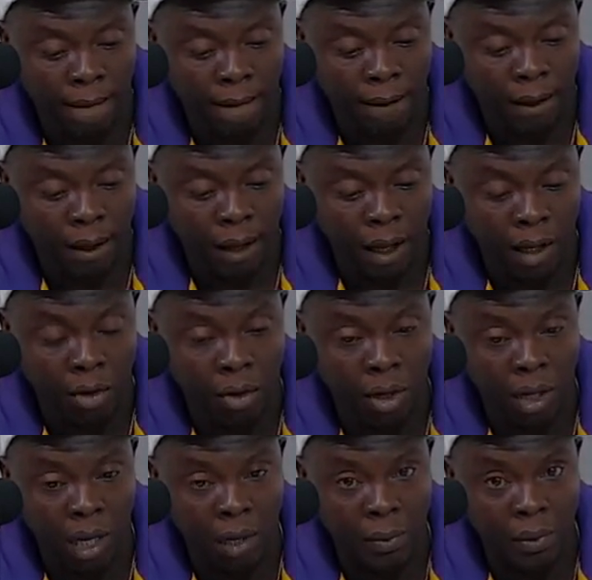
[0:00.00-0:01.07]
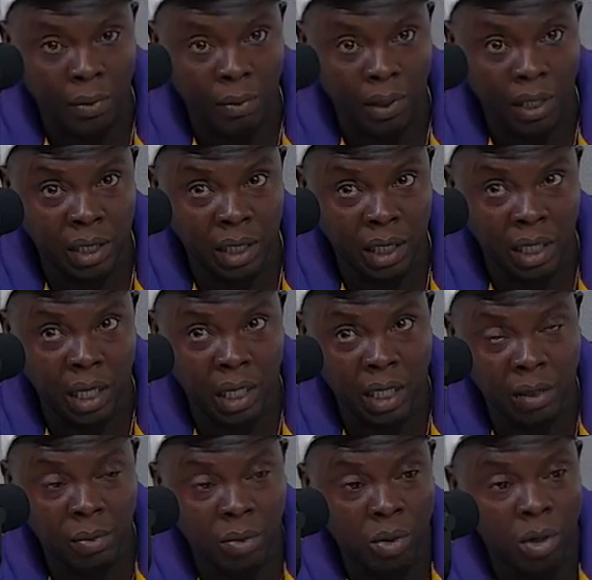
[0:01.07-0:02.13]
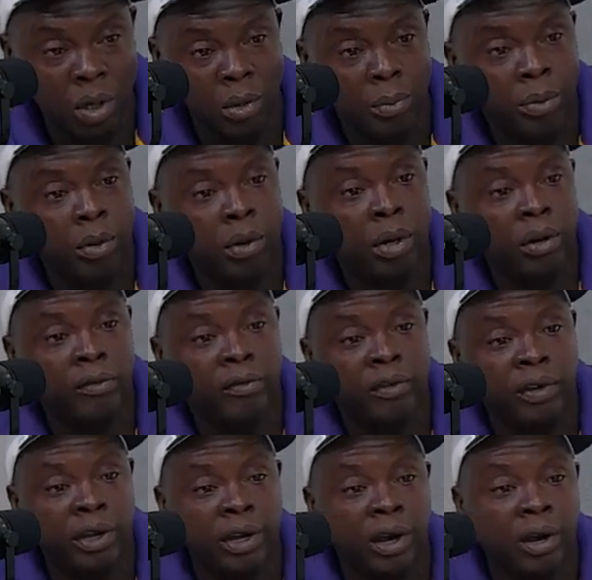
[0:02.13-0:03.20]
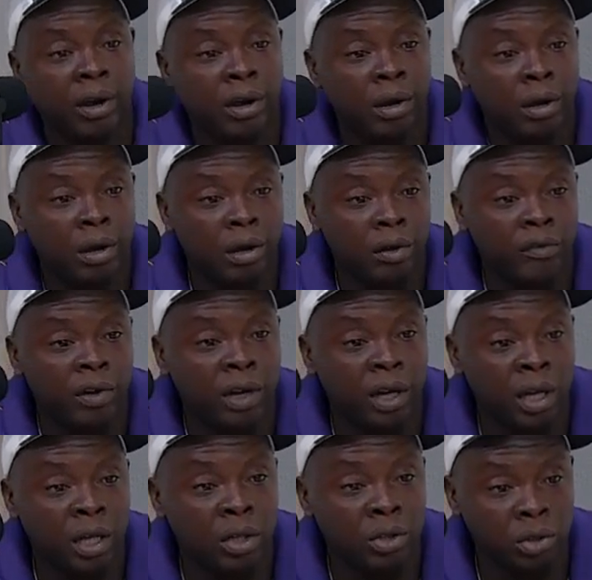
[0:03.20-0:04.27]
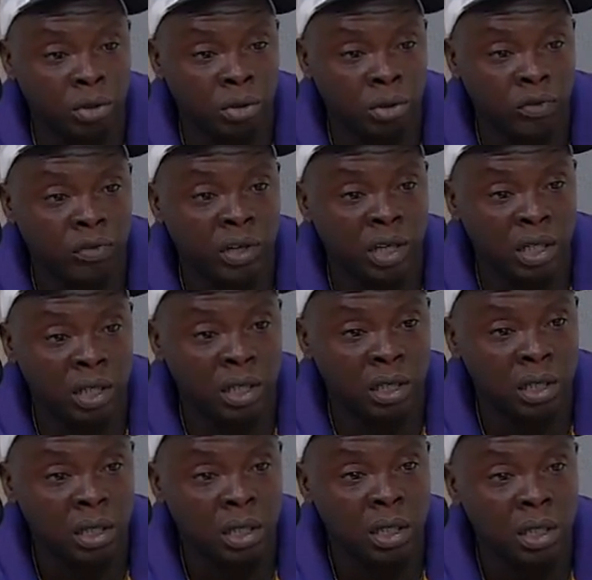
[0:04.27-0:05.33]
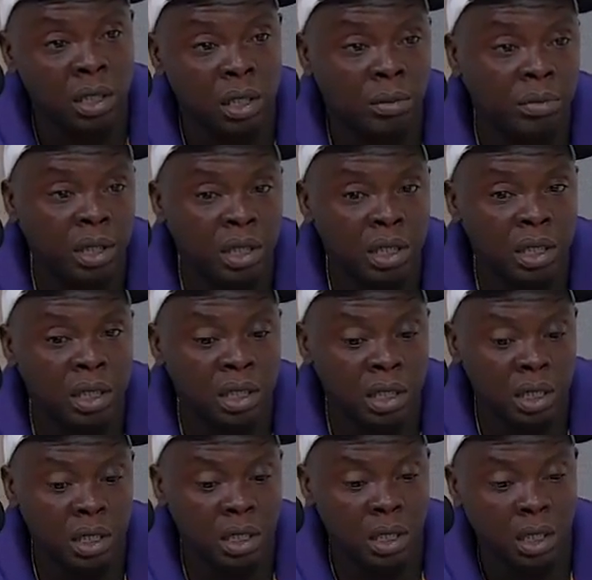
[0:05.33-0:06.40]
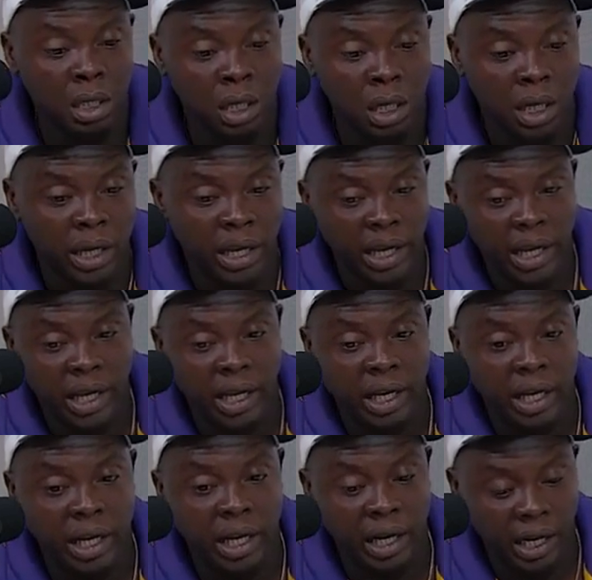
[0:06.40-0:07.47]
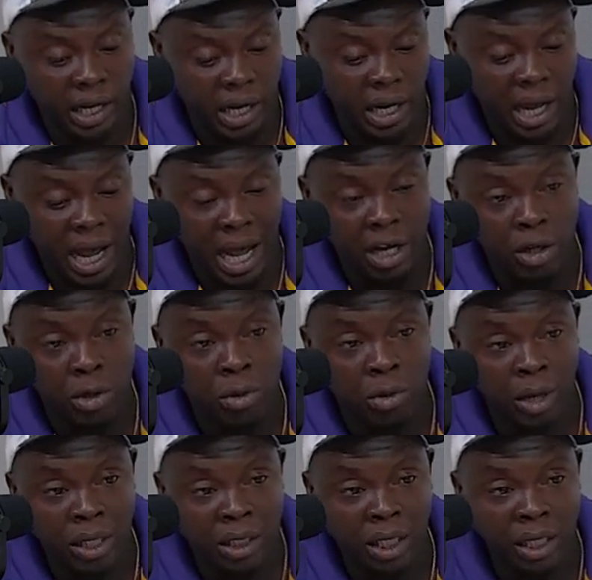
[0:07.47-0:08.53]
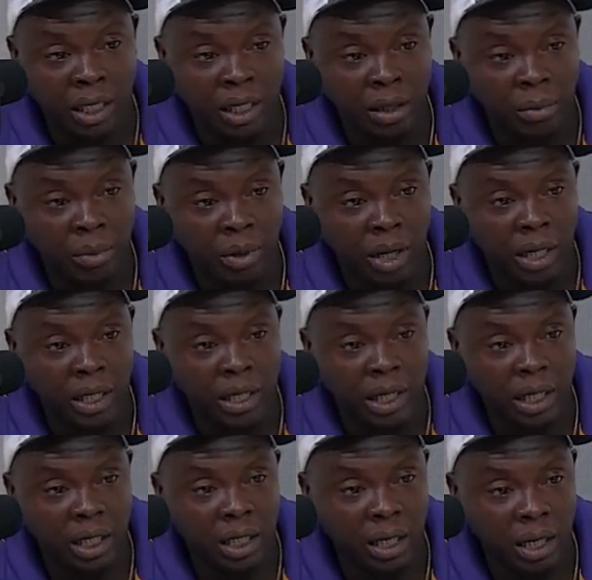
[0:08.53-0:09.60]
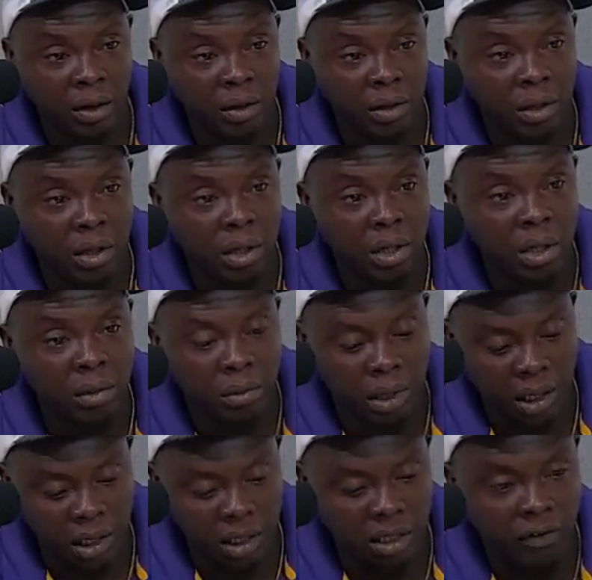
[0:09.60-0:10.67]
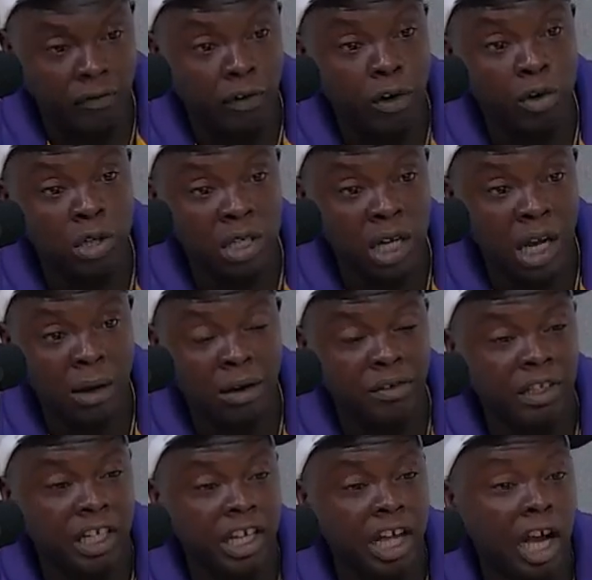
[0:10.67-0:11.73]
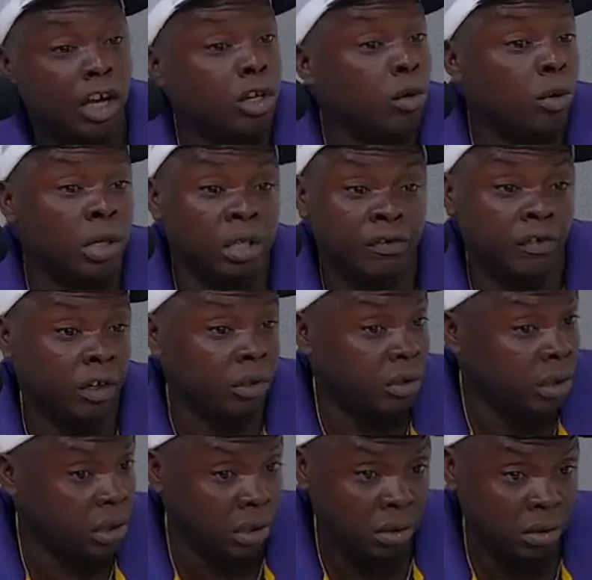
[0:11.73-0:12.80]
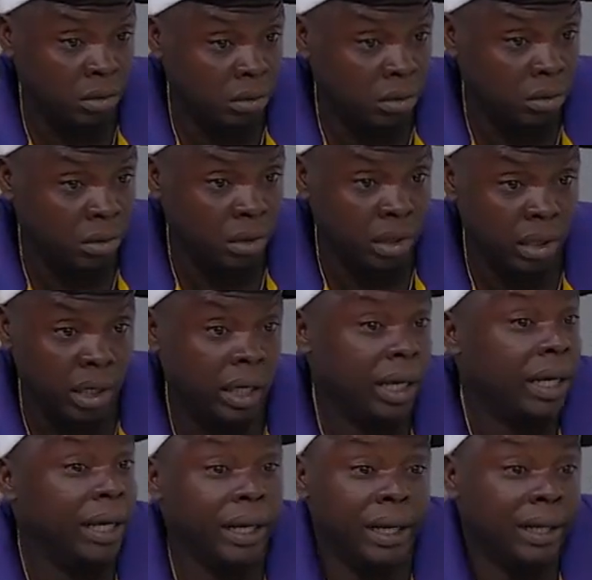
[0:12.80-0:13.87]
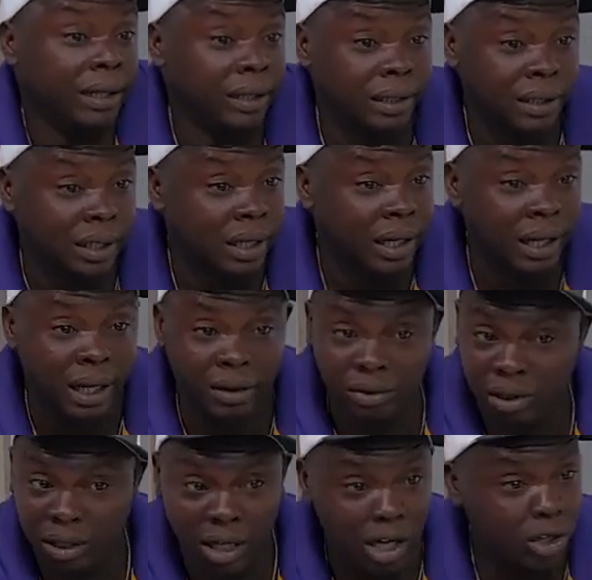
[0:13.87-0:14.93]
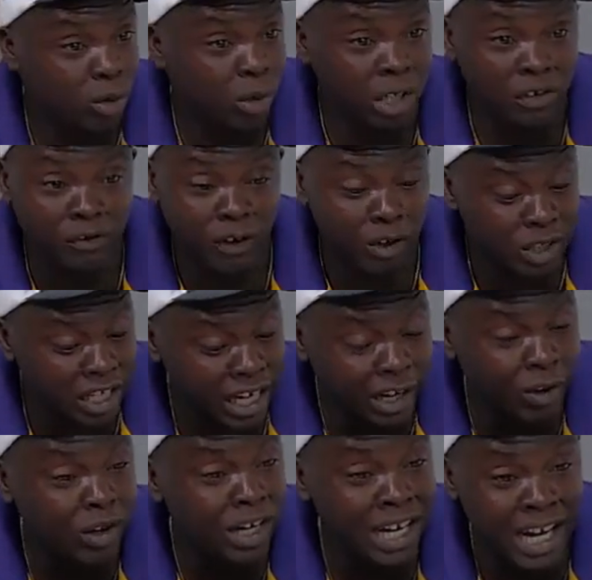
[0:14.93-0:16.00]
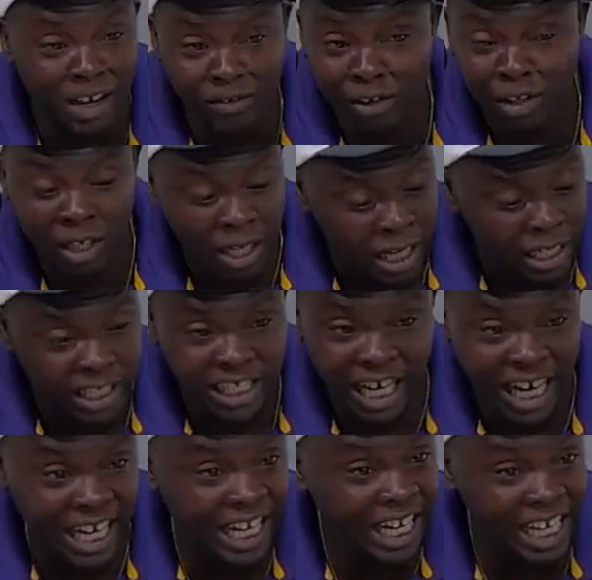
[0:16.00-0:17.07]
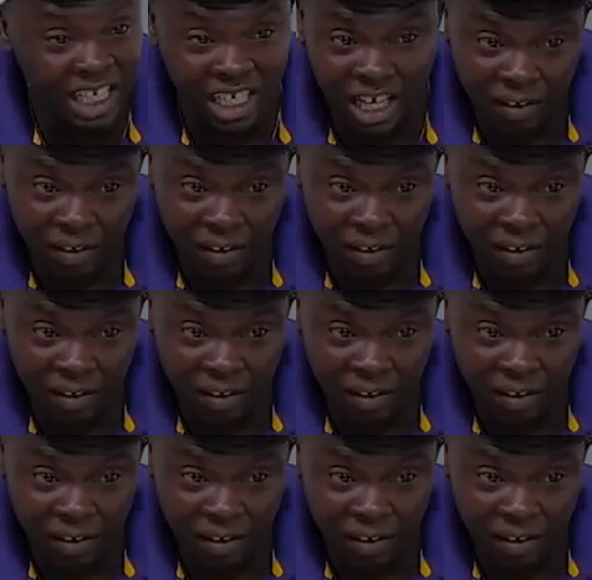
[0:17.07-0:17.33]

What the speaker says: I know a lot of people may say that it's more important for y'all, for LSU, for us, to beat Tennessee. And I do. I think in the Brian Kelly era, because it's the first time. Everything y'all doing is first. Mm-hmm. It is. Everything y'all doing is first. It ain't gonna never change. Everything